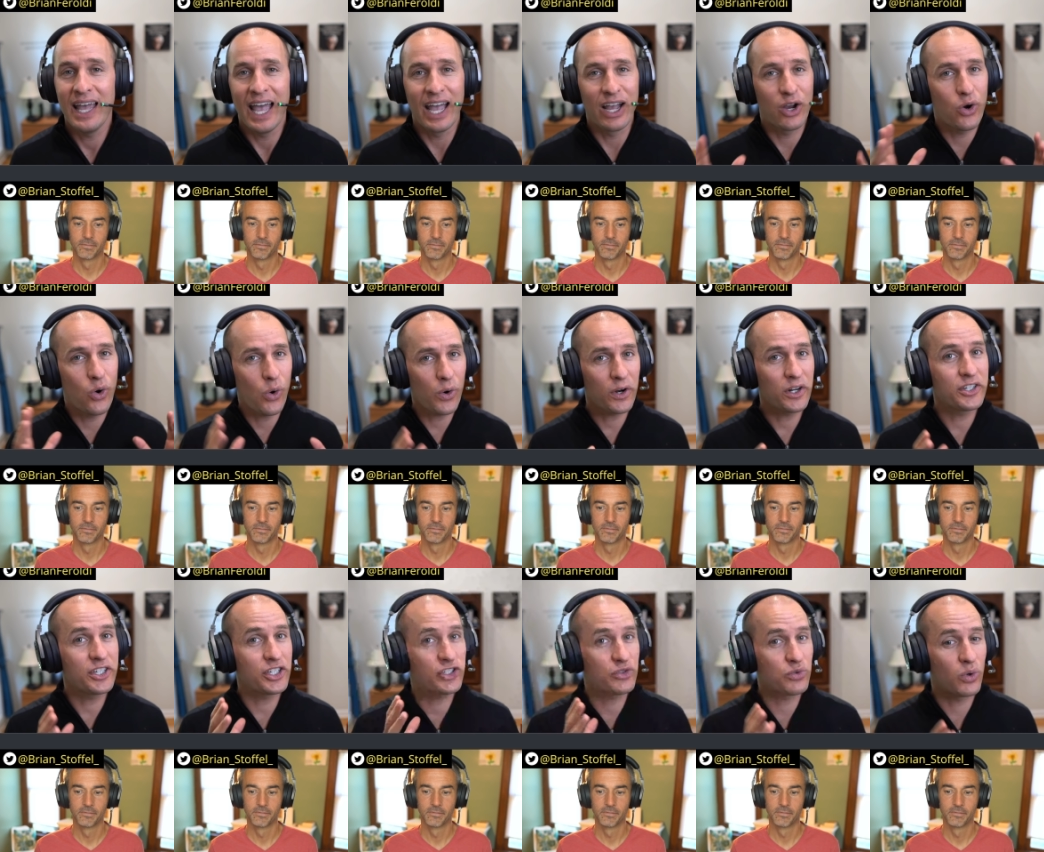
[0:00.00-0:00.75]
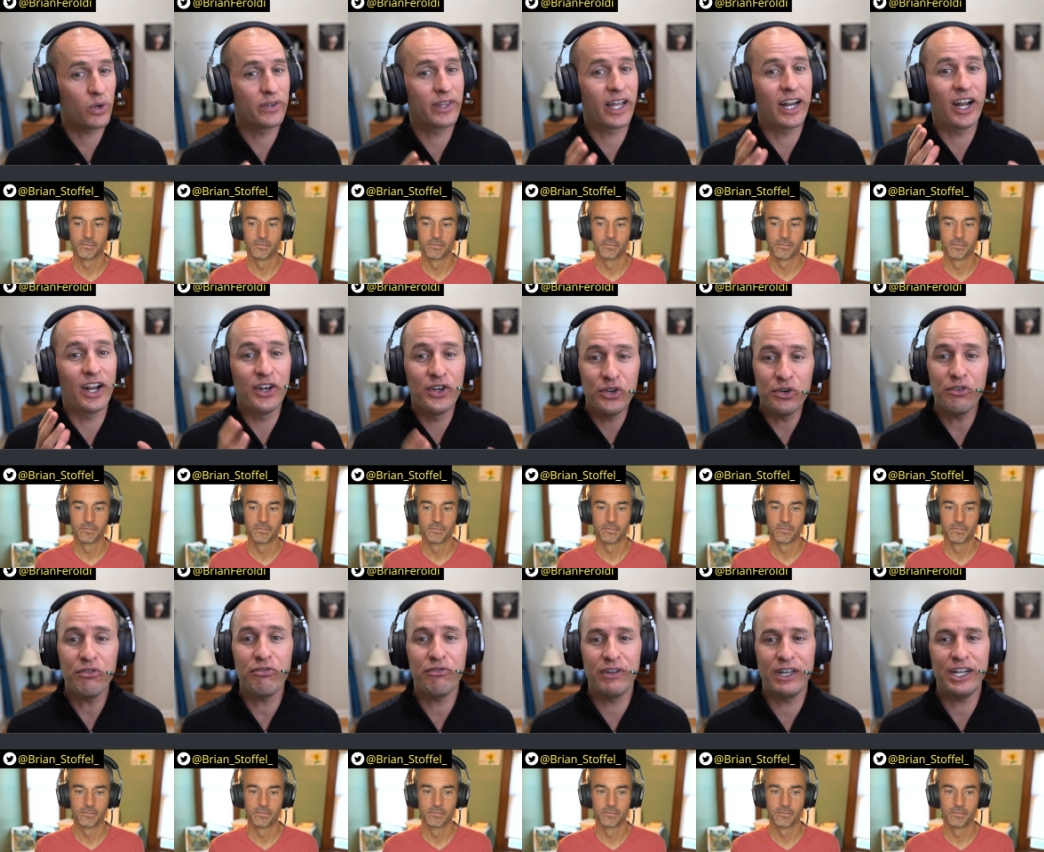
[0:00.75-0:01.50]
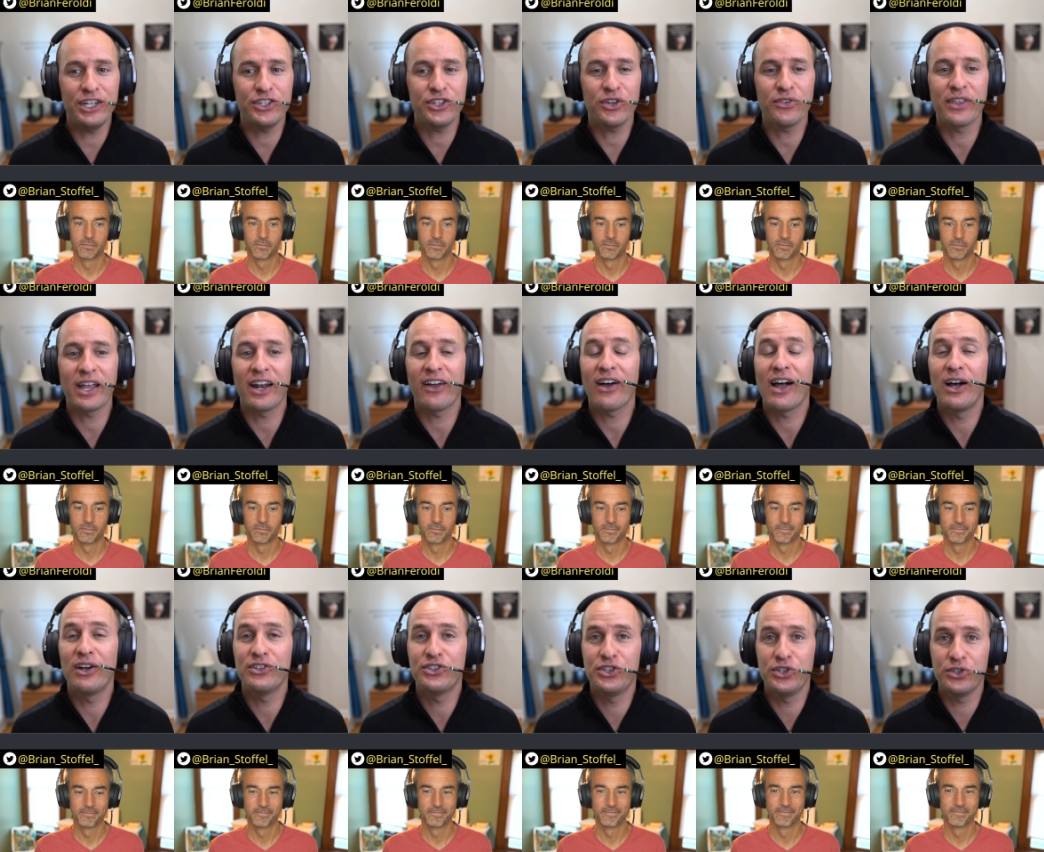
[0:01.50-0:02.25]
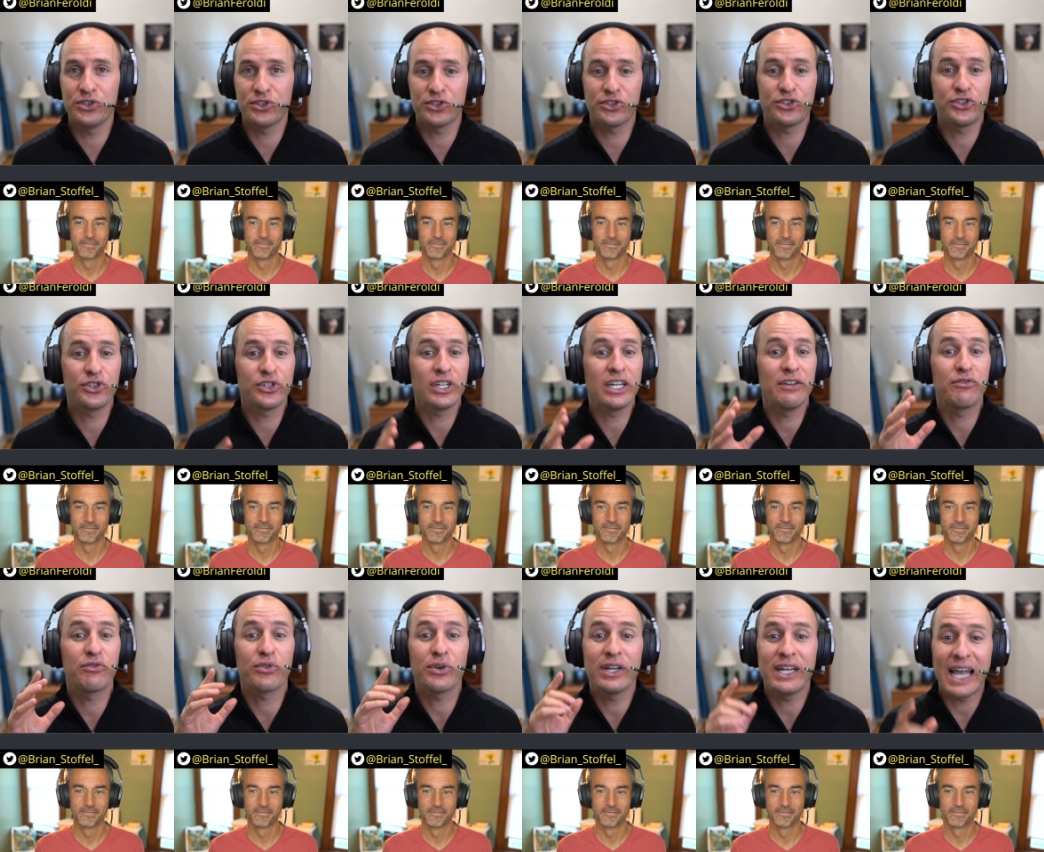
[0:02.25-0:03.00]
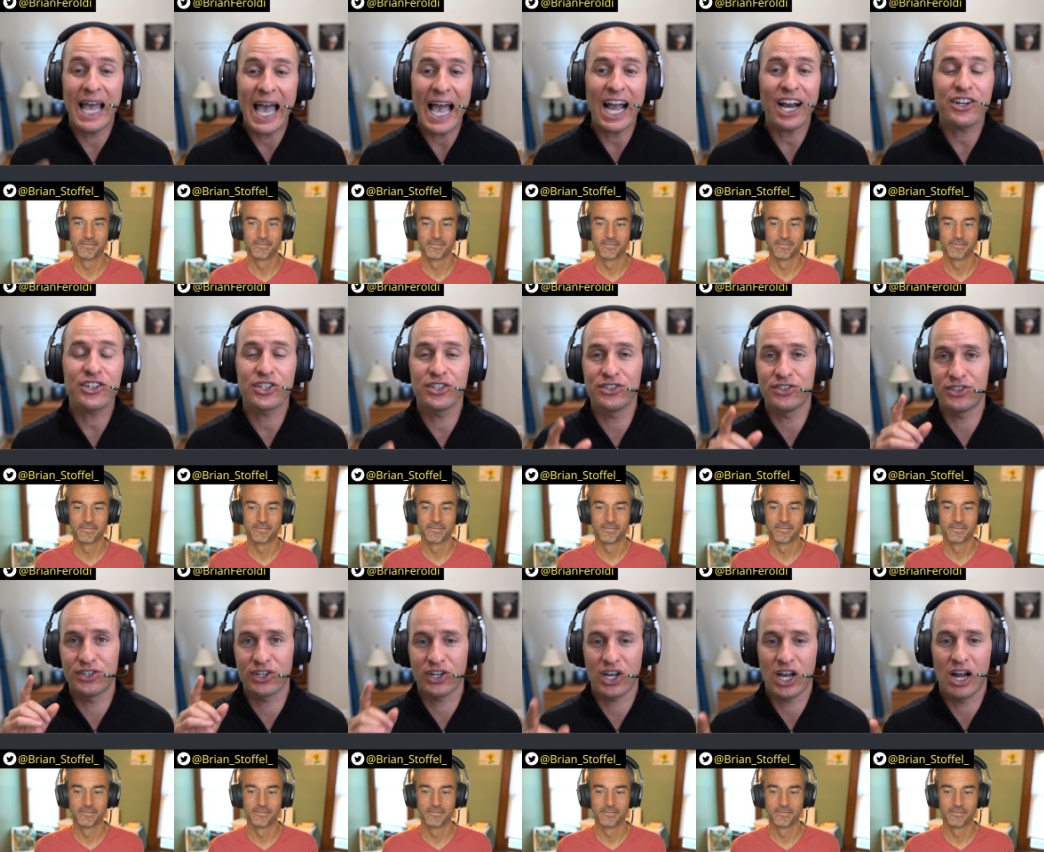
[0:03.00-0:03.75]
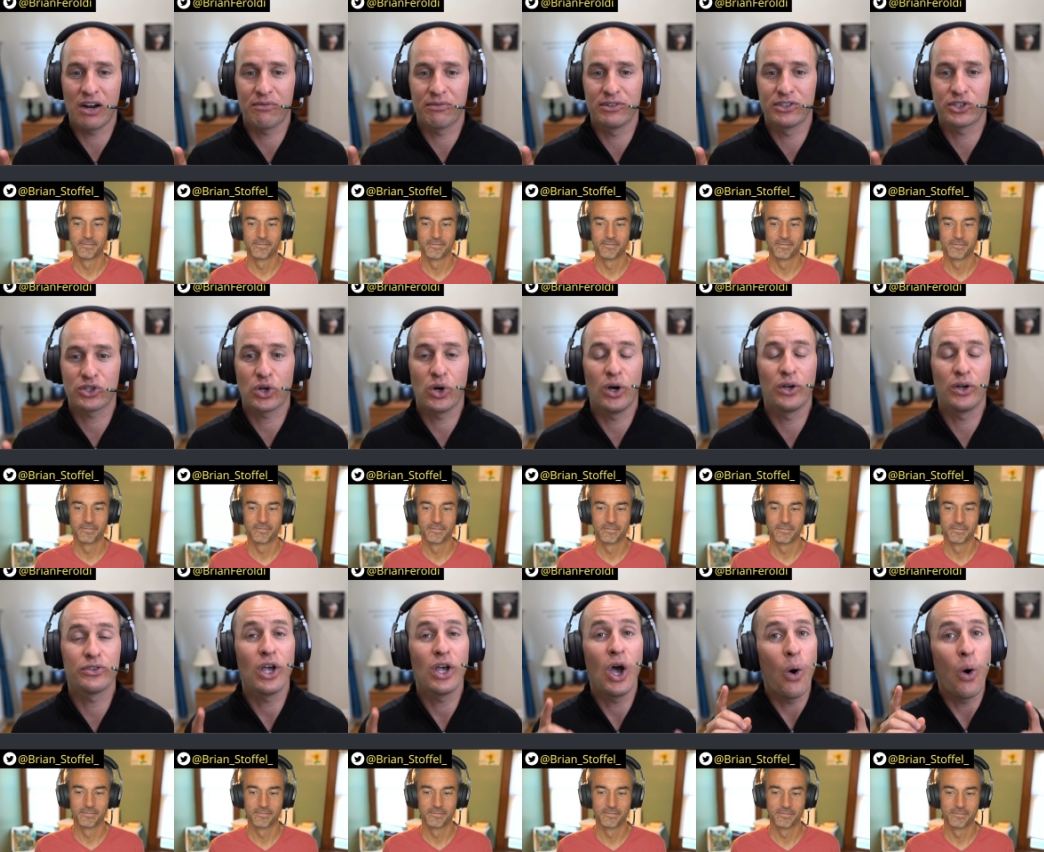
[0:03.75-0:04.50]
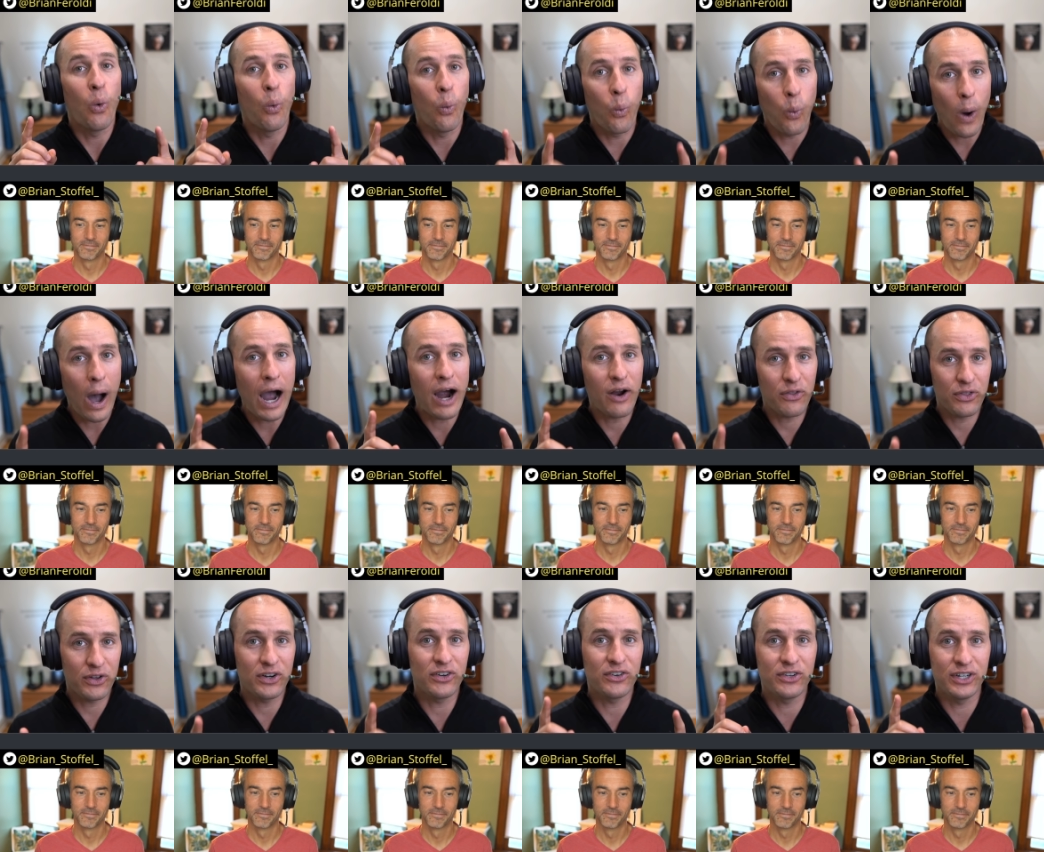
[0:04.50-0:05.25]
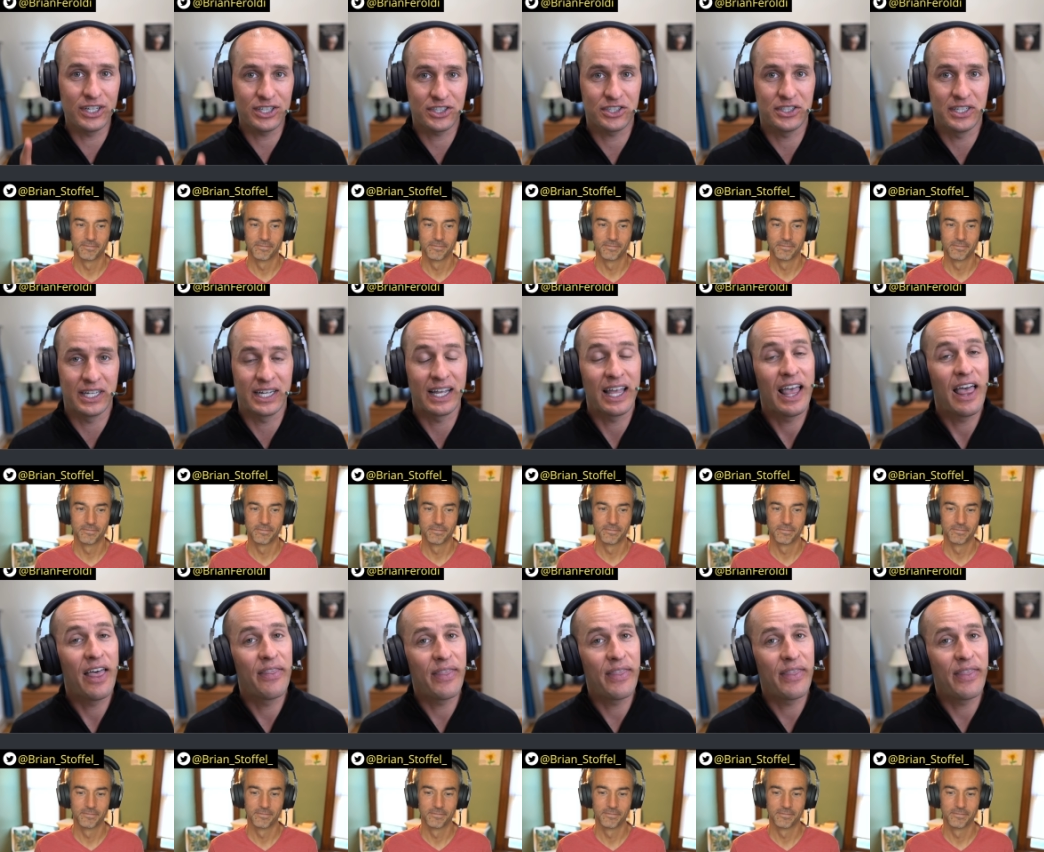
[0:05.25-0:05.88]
Speaker 1: And Quartr just rolled out a new feature that allows users to leave reactions to conference calls while they're listening.